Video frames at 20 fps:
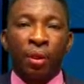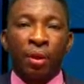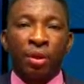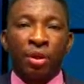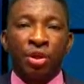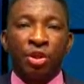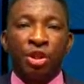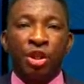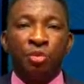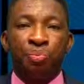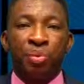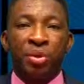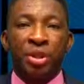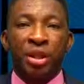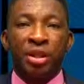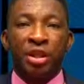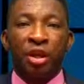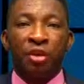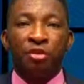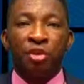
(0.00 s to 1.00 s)
The chief
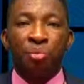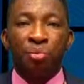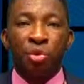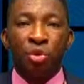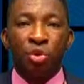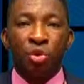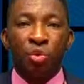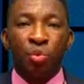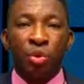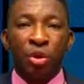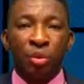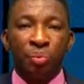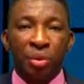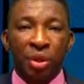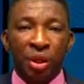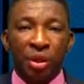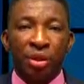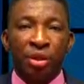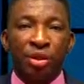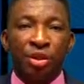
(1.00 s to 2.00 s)
presenter of the book will
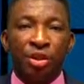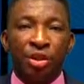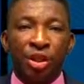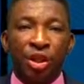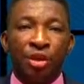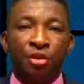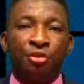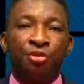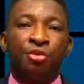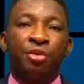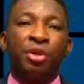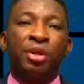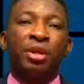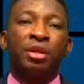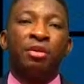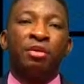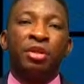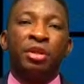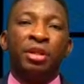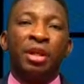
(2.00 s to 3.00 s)
be Chief
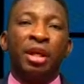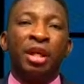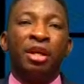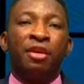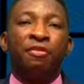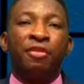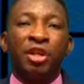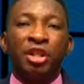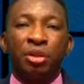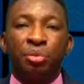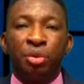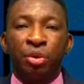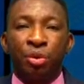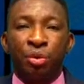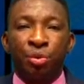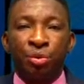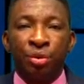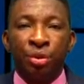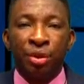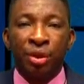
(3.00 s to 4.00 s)
Dele
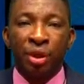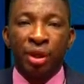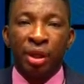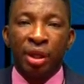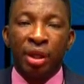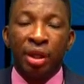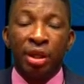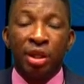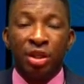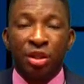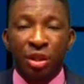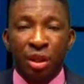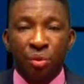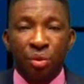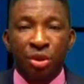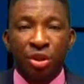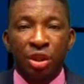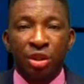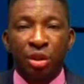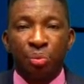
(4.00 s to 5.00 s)
Fajimirokun, a
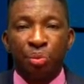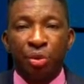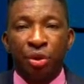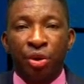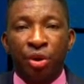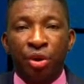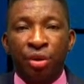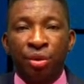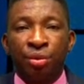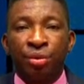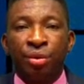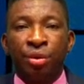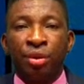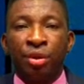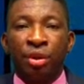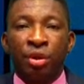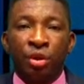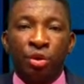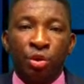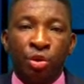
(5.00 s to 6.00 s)
distinguished entrepreneur
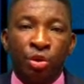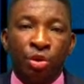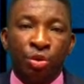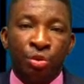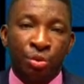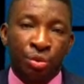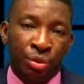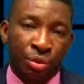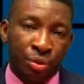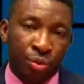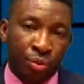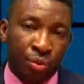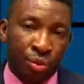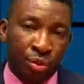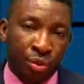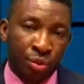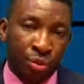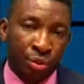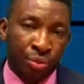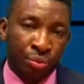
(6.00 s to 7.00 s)
who
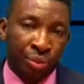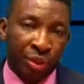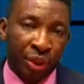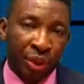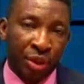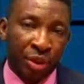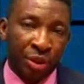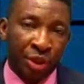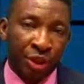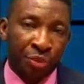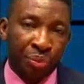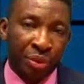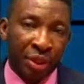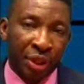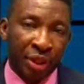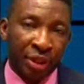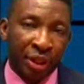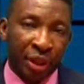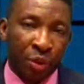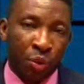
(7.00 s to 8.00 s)
will be the chief
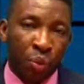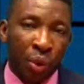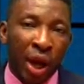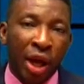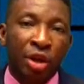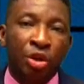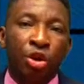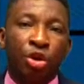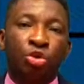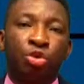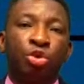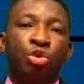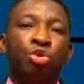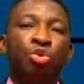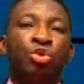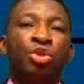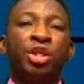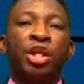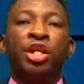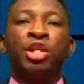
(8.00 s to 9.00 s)
presenter, while Dr.
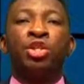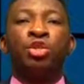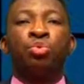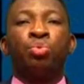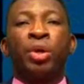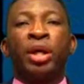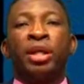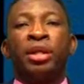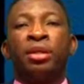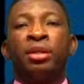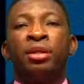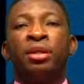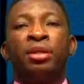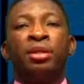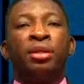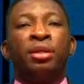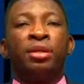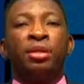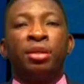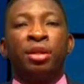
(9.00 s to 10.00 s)
UJ Isweli,
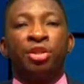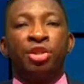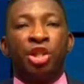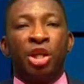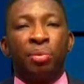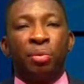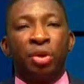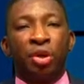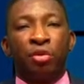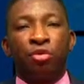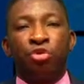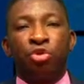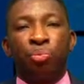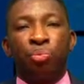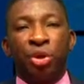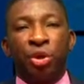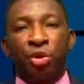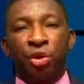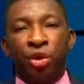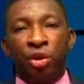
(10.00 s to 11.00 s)
the chairman of
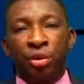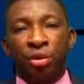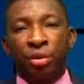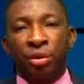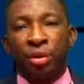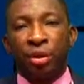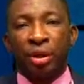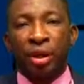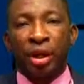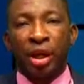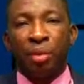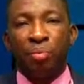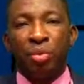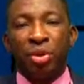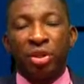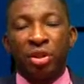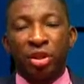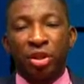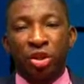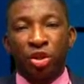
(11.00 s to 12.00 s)
Dubin Oil, and
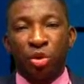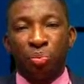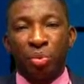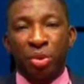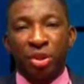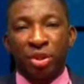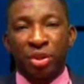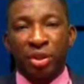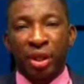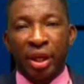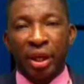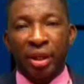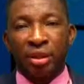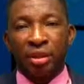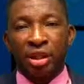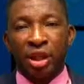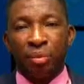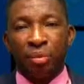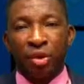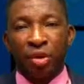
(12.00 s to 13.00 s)
Mr. Tedopi Tosai,
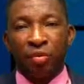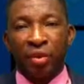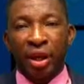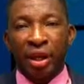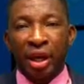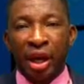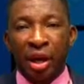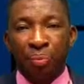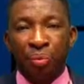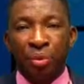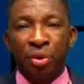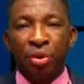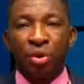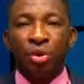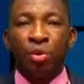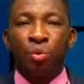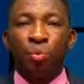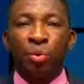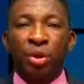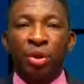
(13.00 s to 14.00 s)
chairman of ANAP,
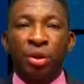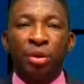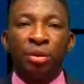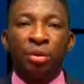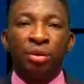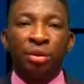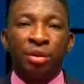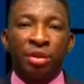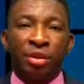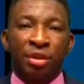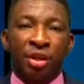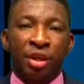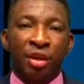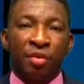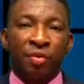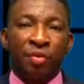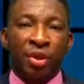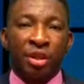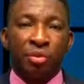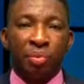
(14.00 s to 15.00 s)
will
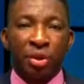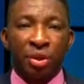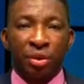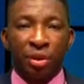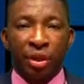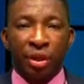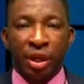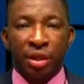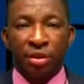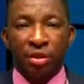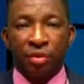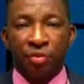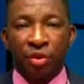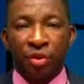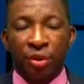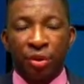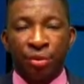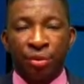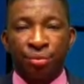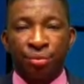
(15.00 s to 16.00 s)
serve as special guest of honor.